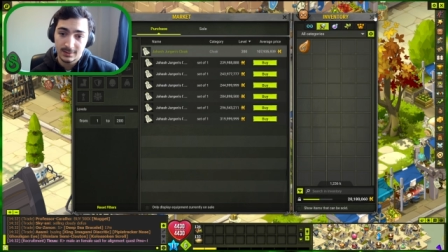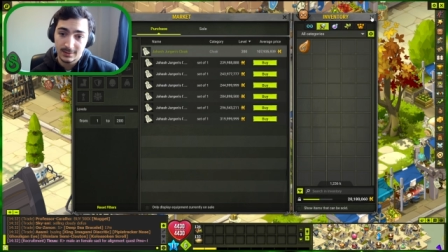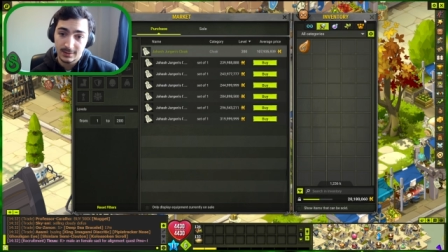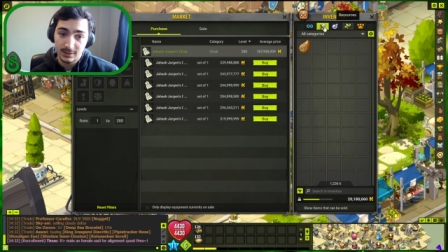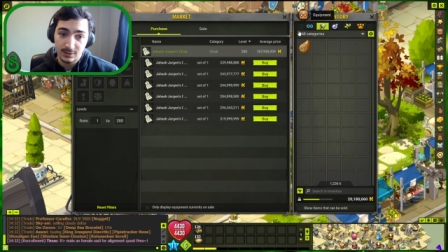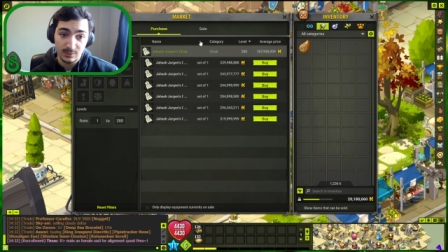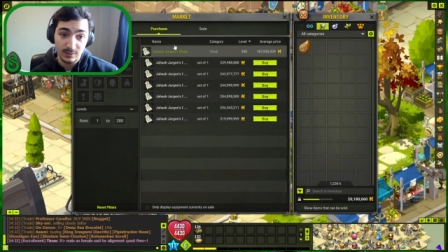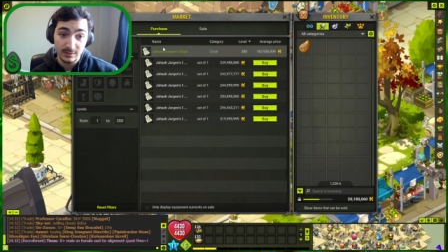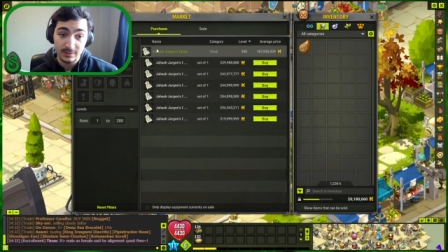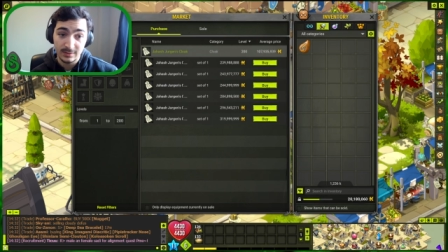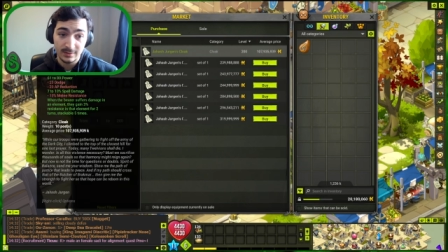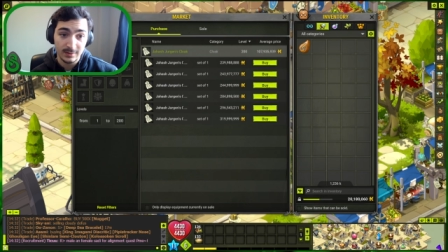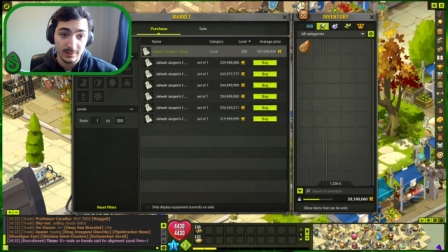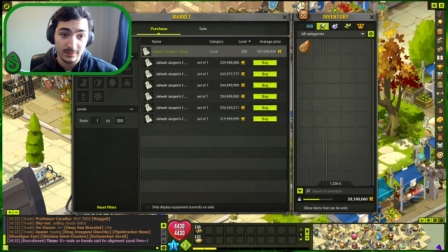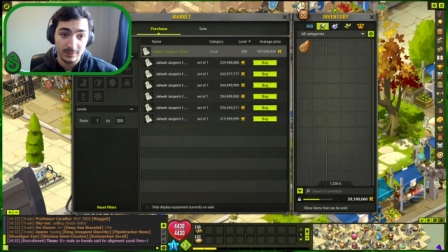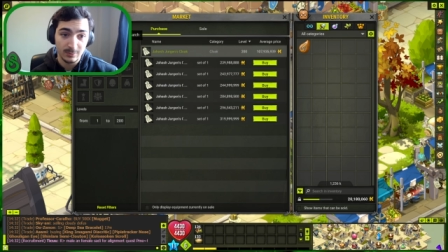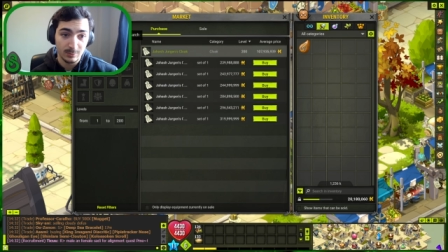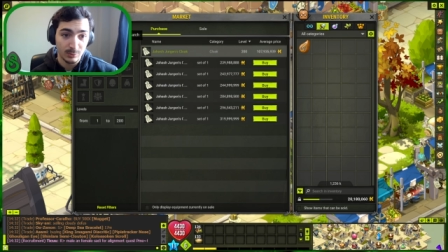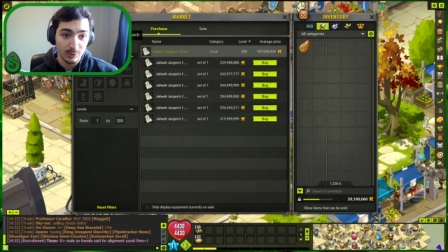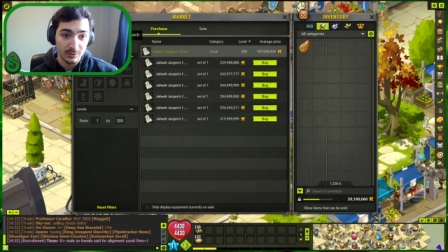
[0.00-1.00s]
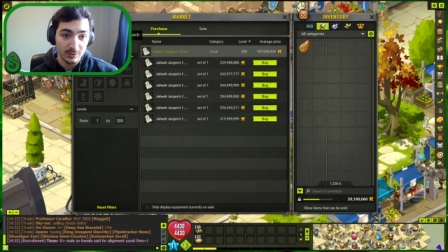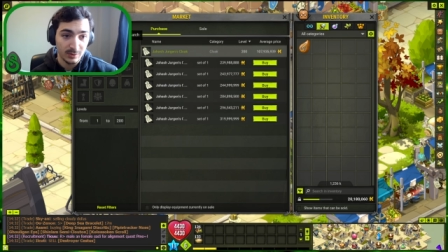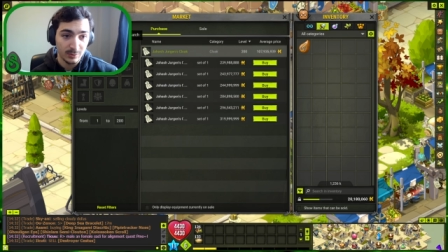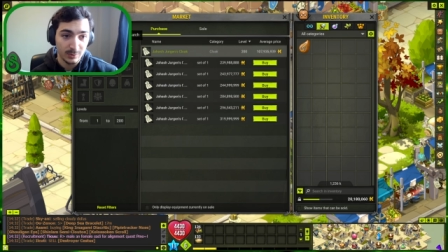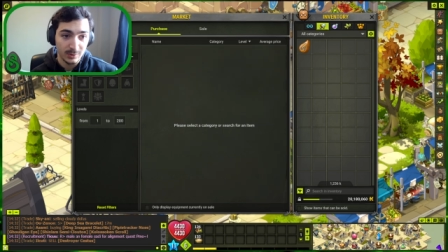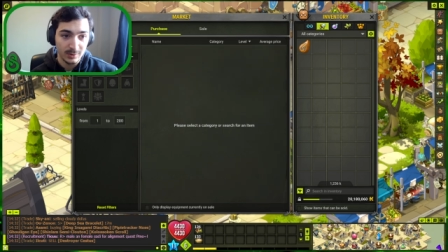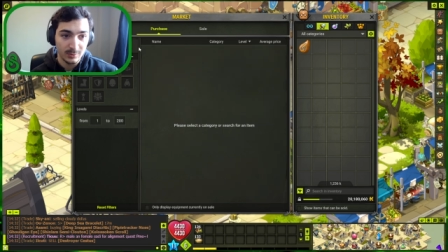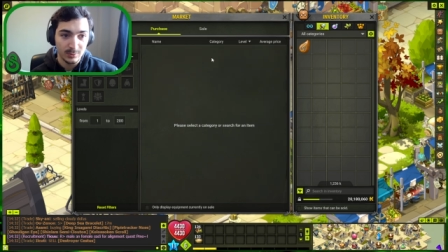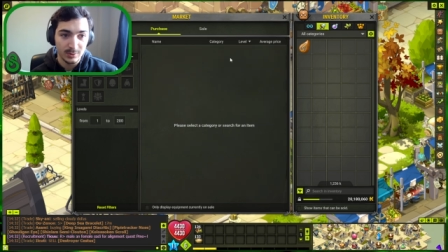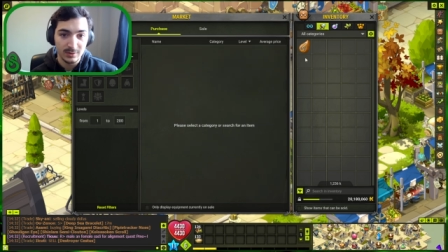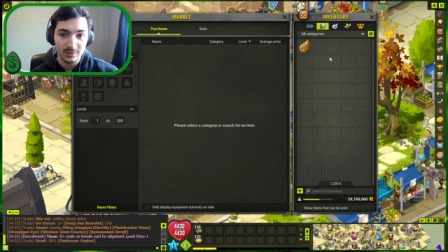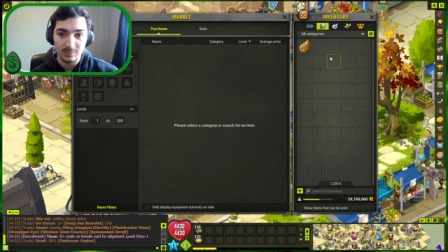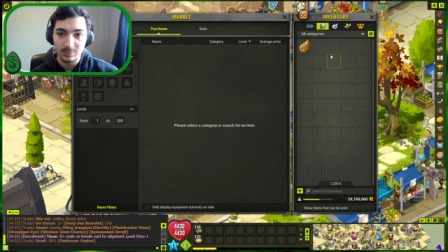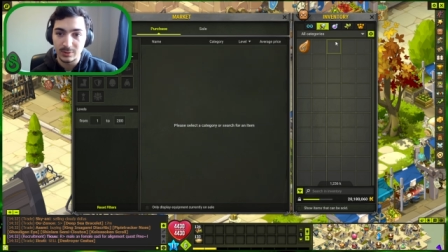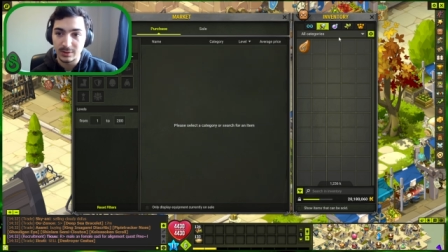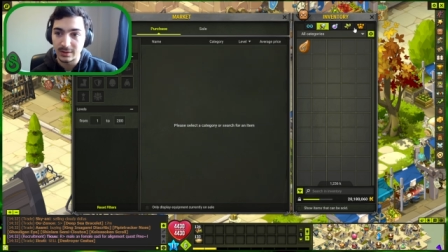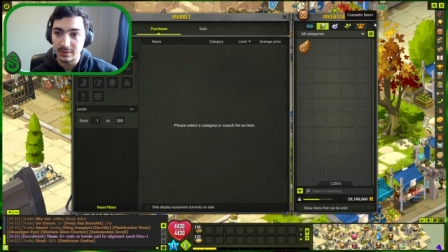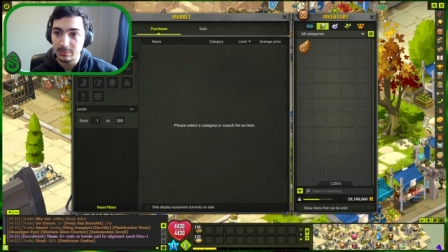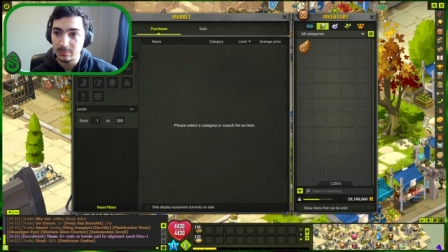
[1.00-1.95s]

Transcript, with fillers: Anyways, that's mostly what I want to bring